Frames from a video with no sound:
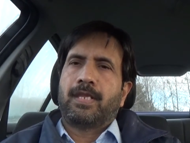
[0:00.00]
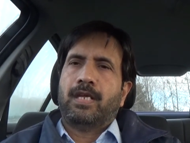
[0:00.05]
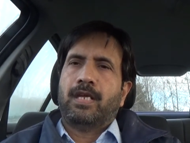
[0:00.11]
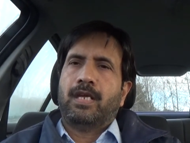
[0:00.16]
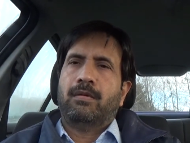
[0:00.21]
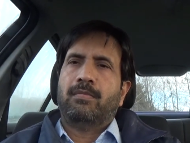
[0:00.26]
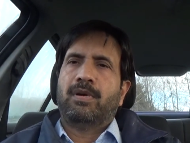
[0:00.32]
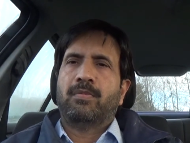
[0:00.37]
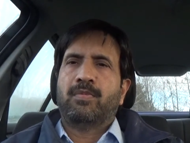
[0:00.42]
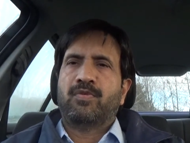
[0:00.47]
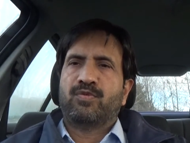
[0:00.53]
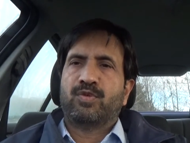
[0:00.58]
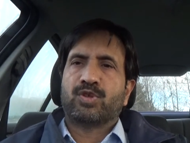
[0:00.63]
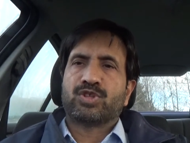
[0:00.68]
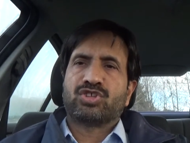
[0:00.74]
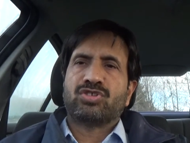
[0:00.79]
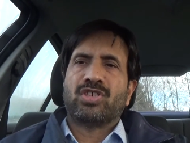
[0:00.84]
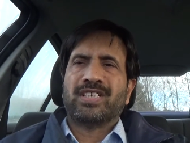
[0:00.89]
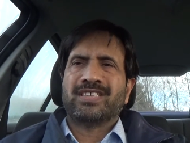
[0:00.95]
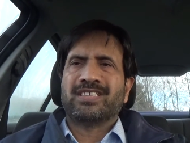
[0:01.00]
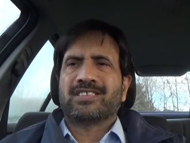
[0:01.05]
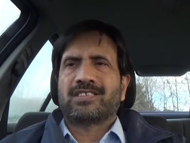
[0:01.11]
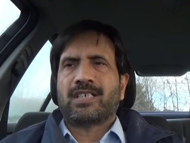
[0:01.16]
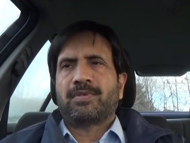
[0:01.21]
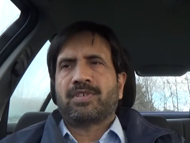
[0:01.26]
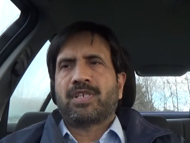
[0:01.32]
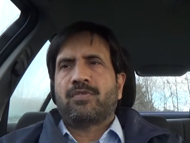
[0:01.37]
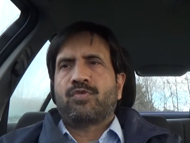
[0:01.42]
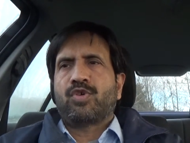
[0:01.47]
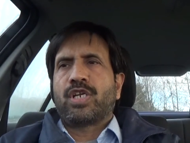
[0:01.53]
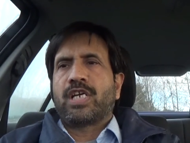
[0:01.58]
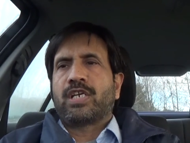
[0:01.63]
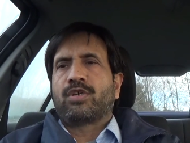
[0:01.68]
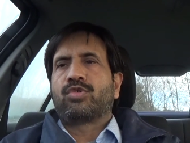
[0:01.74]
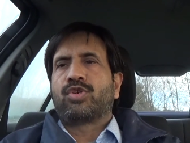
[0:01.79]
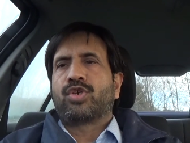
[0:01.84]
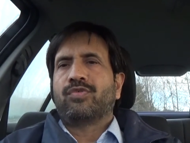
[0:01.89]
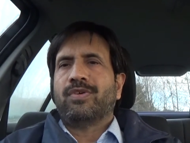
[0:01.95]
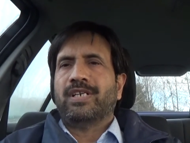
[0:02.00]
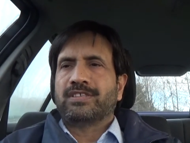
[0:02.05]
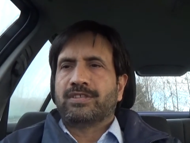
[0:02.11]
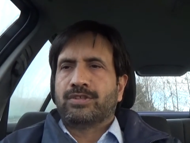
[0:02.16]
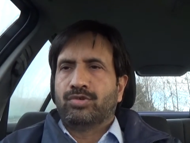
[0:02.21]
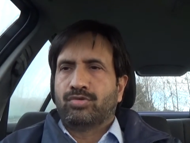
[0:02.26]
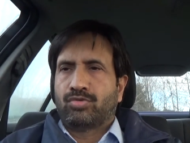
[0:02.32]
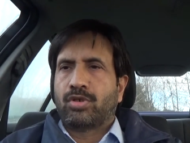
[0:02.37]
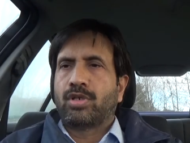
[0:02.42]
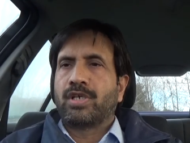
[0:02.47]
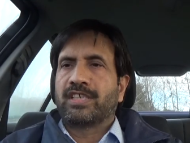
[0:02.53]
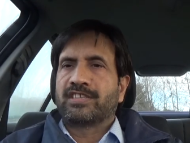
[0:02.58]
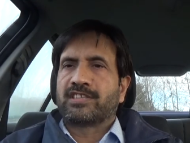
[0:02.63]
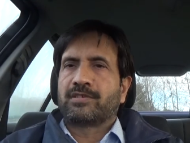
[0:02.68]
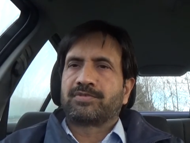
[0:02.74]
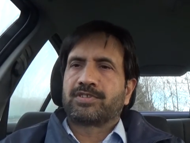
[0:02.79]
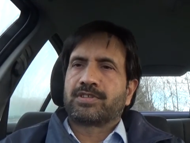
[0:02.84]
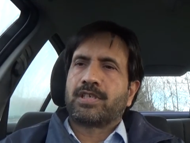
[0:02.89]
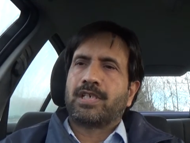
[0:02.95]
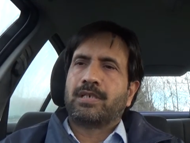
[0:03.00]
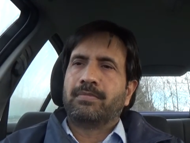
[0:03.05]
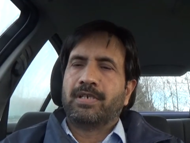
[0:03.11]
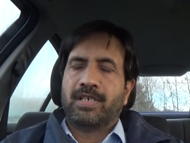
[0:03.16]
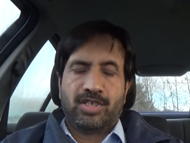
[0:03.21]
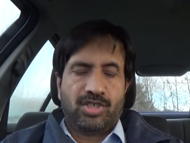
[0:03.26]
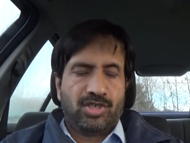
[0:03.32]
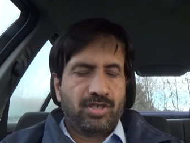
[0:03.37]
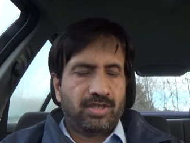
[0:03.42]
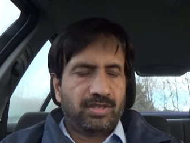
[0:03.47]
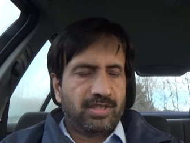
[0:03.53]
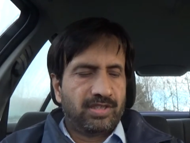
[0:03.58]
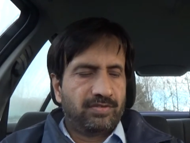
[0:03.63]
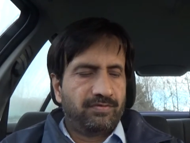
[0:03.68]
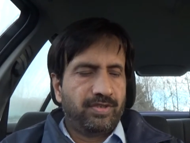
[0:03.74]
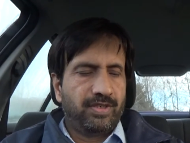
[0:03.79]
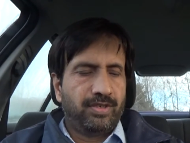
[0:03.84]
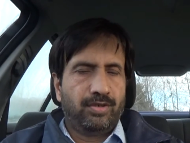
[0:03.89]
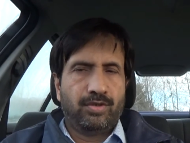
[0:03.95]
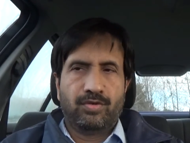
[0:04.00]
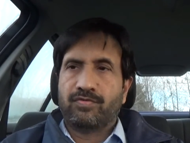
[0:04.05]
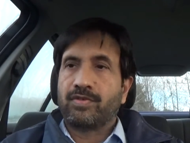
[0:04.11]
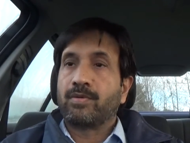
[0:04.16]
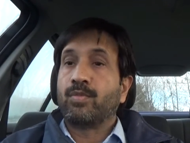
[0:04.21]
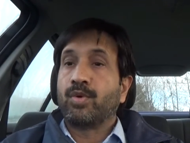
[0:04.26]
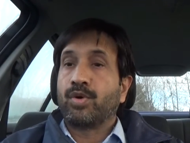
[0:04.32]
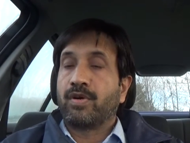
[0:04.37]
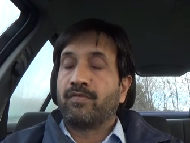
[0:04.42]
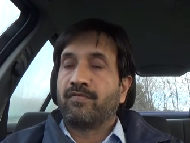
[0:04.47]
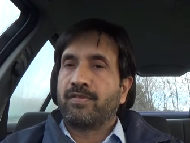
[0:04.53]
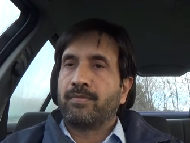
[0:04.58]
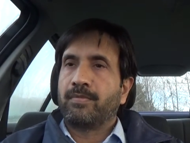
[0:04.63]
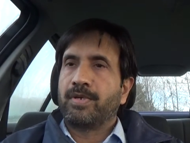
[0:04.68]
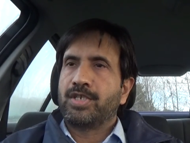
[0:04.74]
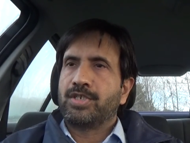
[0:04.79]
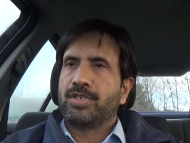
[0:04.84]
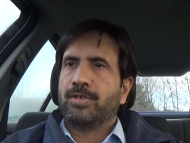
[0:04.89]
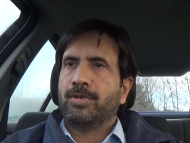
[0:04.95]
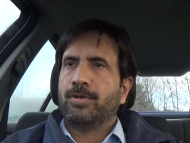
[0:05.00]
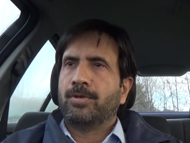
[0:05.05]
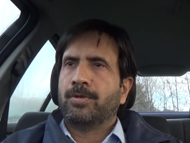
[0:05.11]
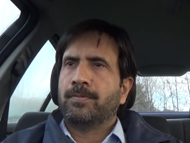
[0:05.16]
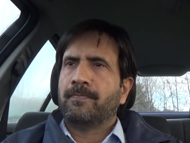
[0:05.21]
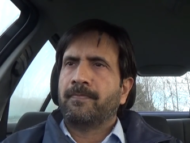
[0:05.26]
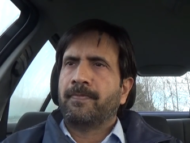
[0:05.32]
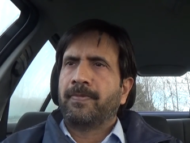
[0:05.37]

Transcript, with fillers: but before starting this topic i would like to request you to like subscribe and share this video for more information you know